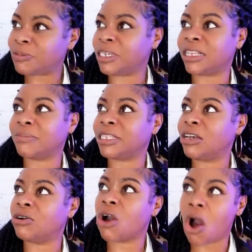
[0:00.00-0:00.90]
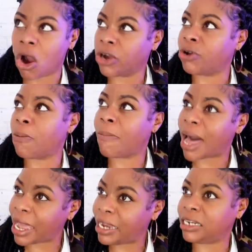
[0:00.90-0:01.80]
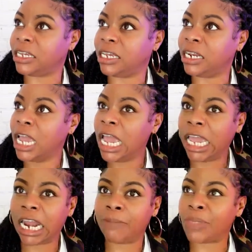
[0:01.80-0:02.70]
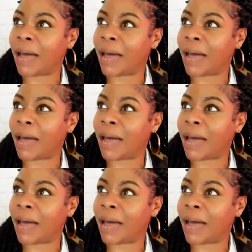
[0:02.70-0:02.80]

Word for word: because I'm still carnal minded and I'm,